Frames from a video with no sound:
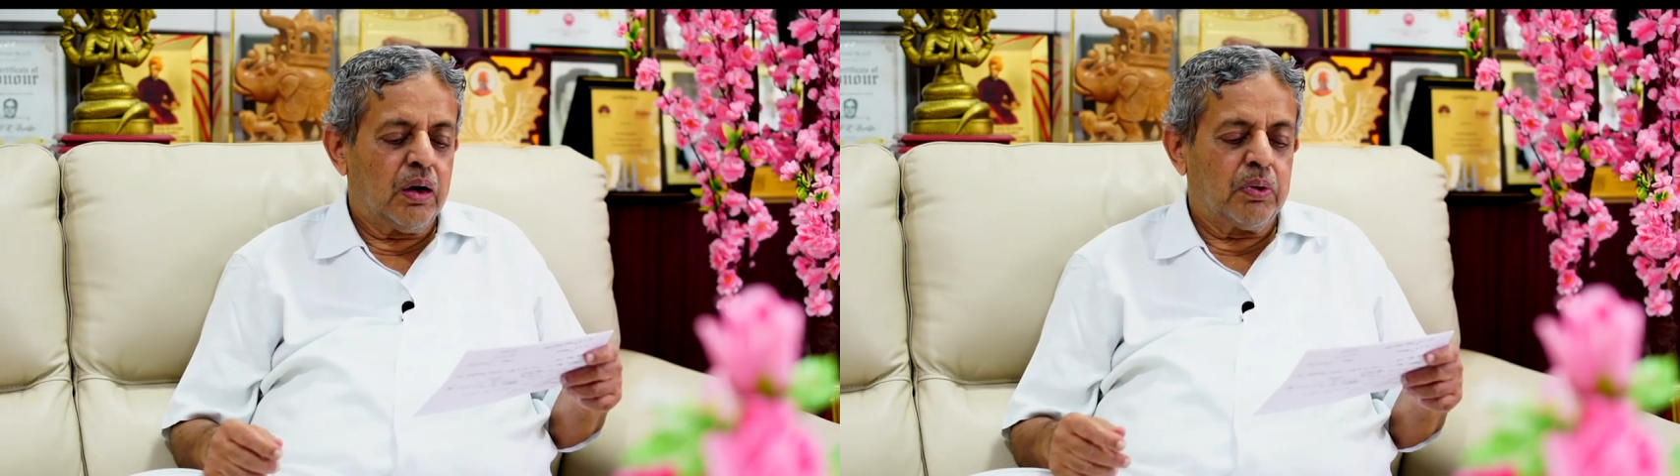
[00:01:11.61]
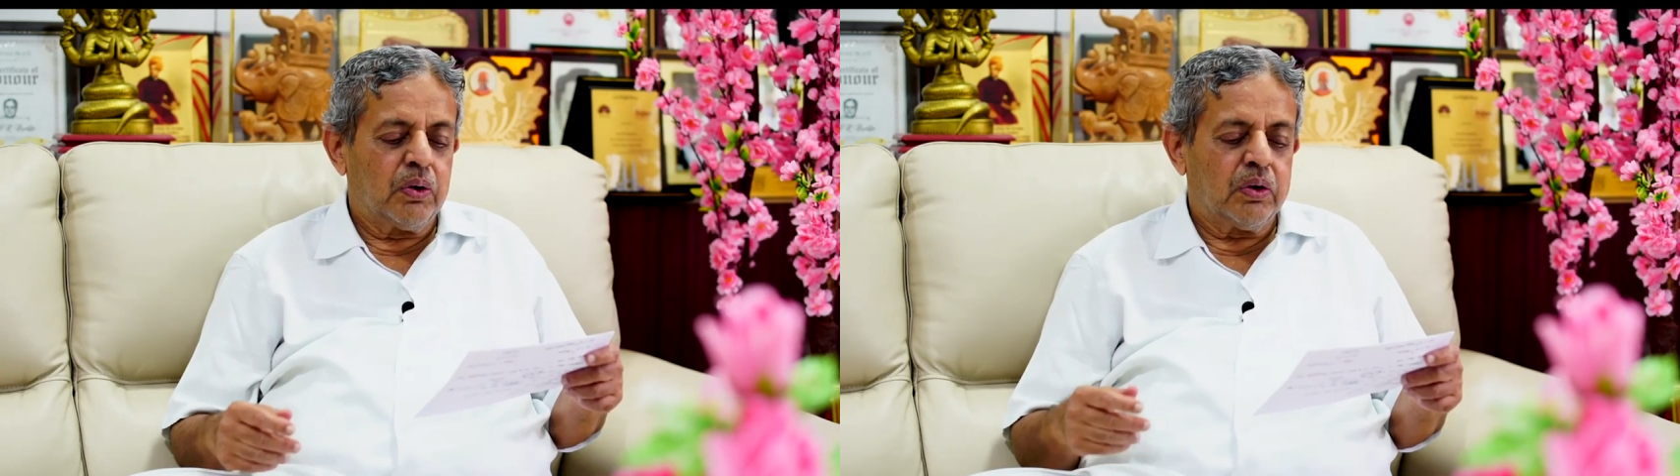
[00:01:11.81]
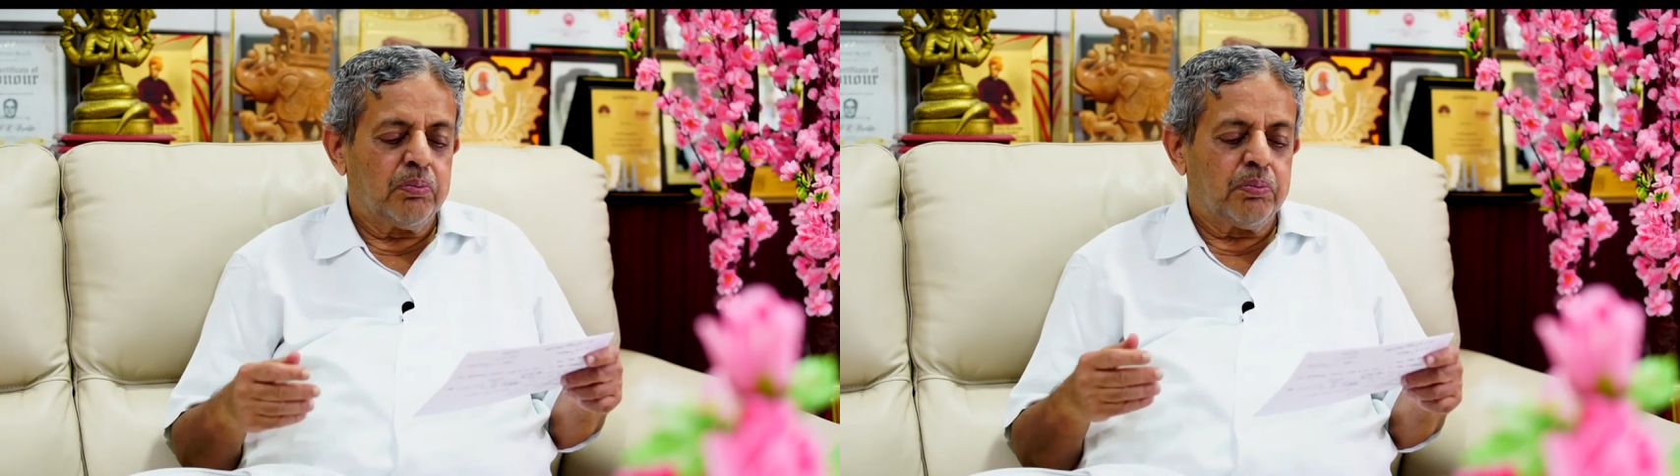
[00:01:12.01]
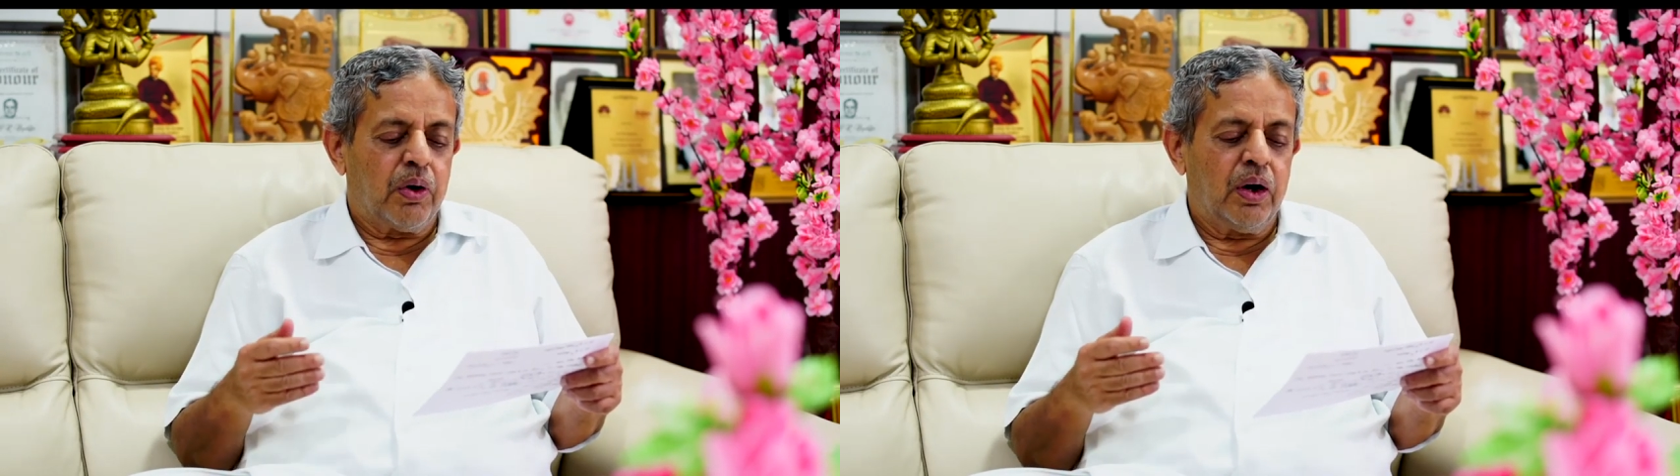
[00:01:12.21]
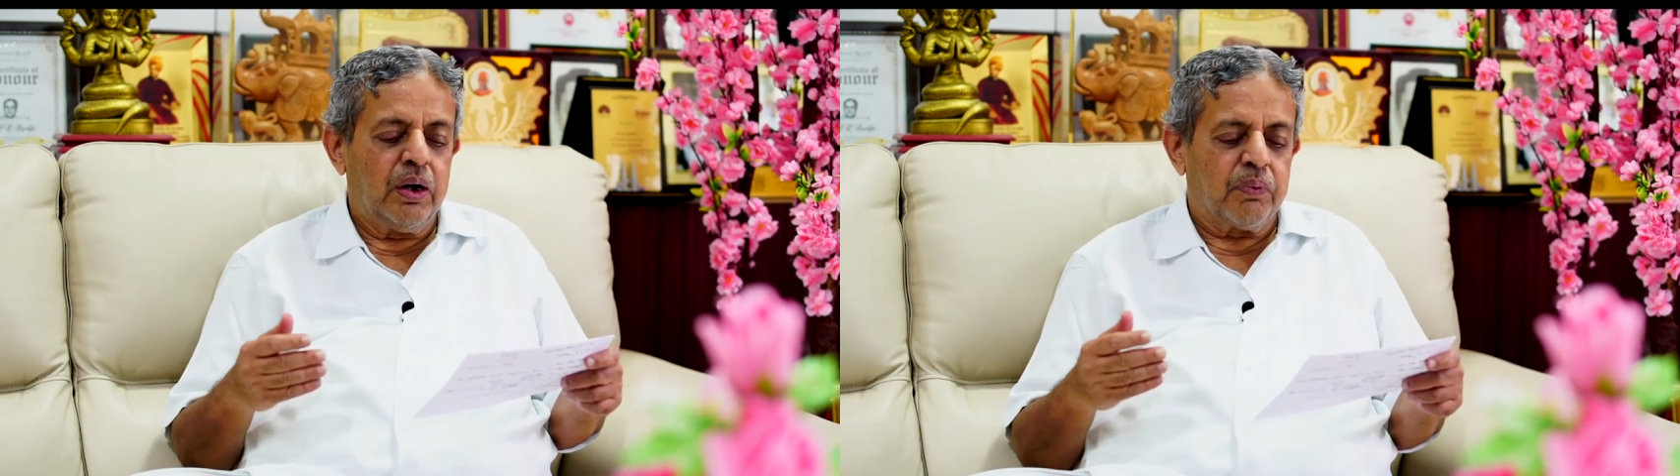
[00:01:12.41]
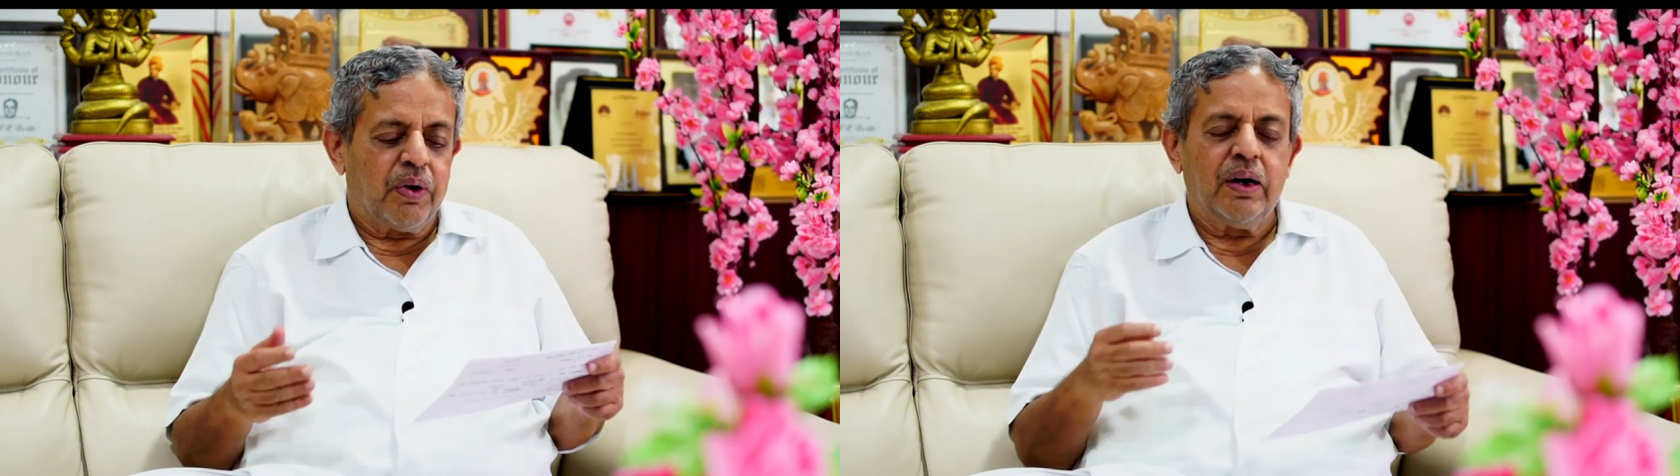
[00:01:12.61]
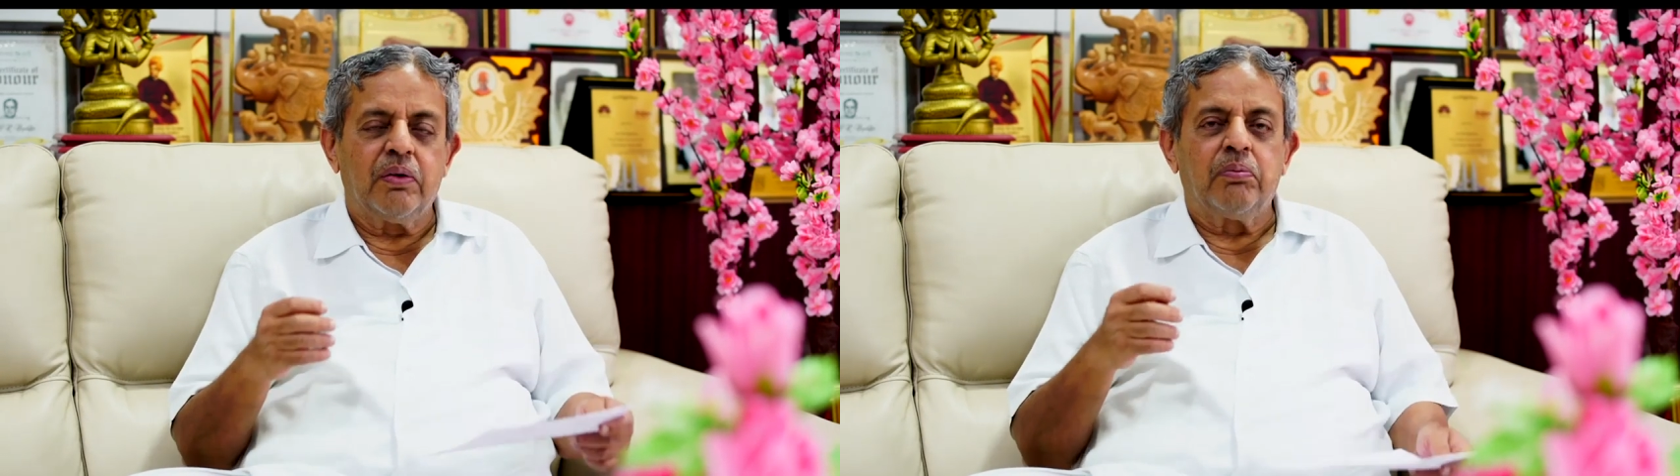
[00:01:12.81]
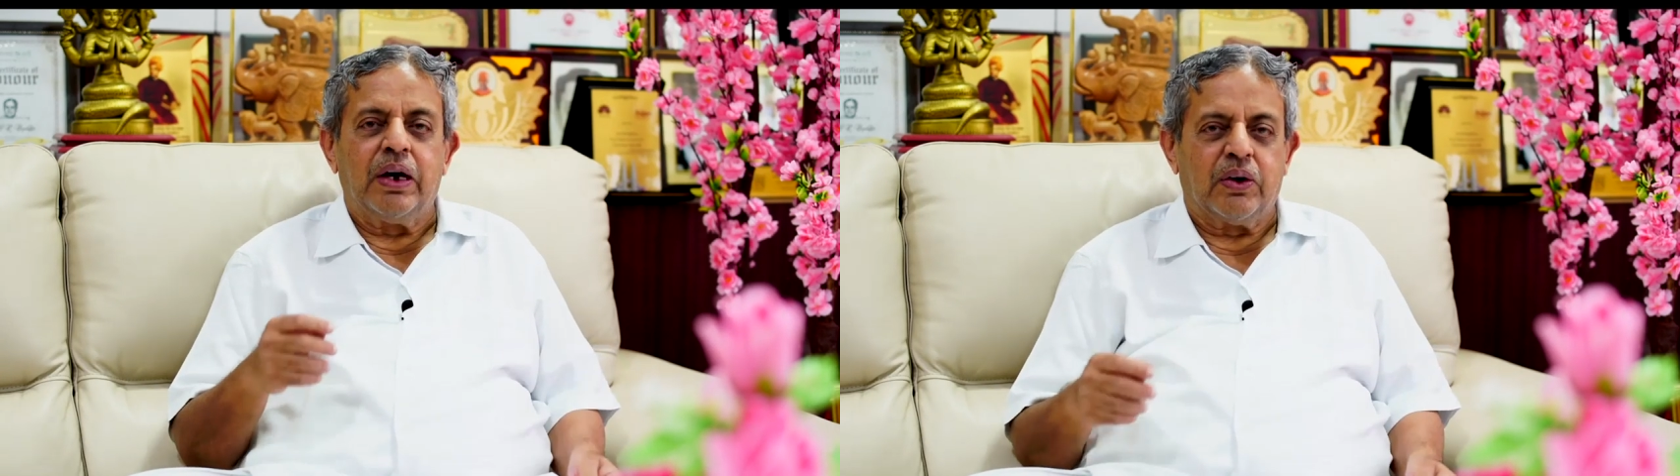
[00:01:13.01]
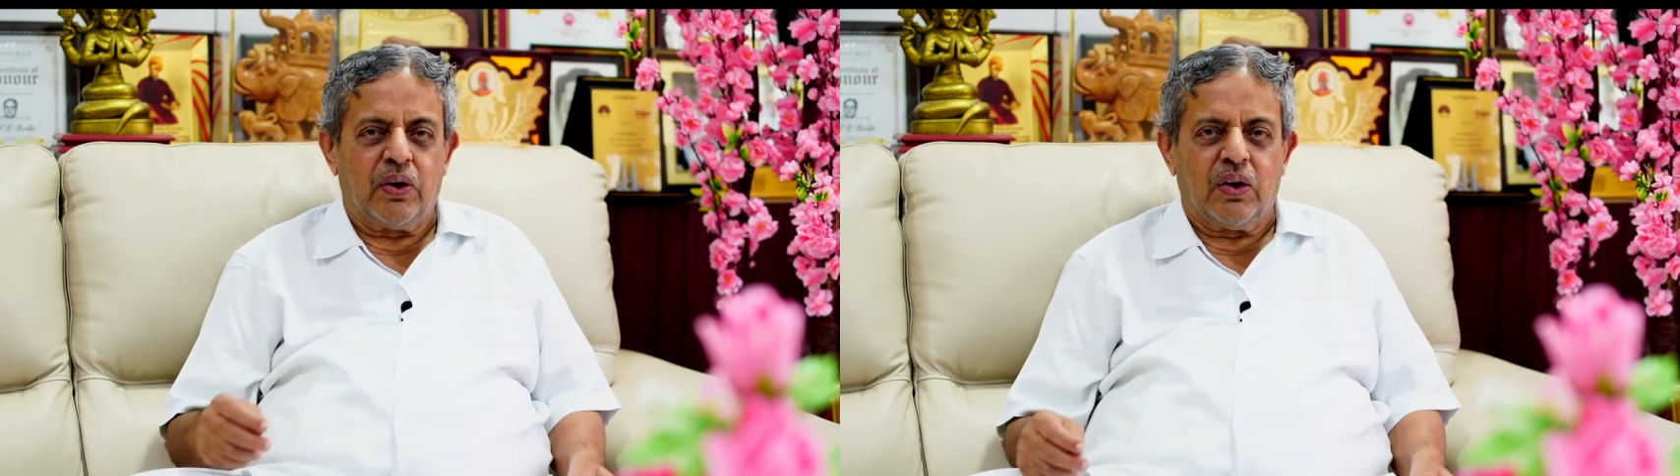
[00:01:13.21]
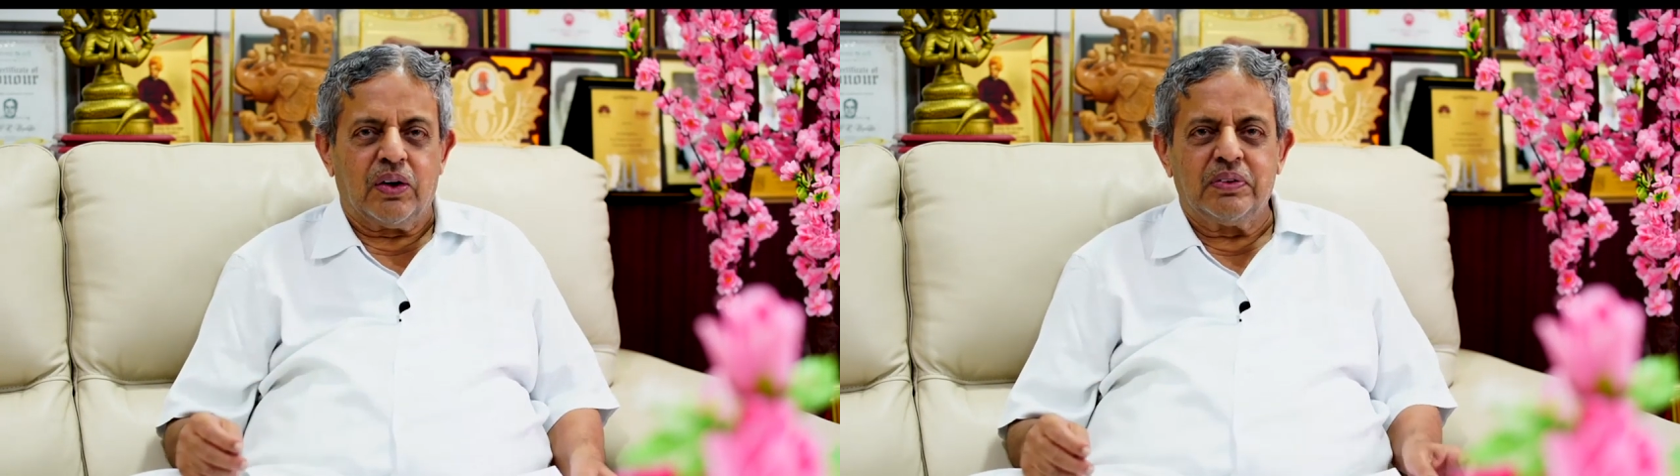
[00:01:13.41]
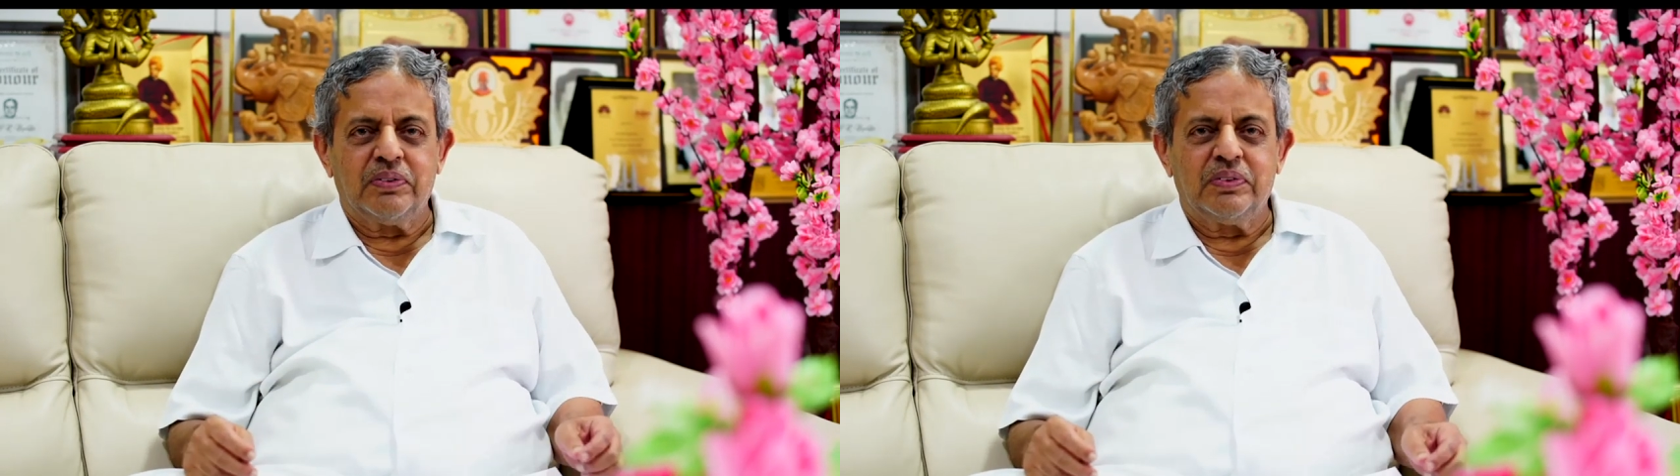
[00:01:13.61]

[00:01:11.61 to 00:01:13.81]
about 0.1 micron.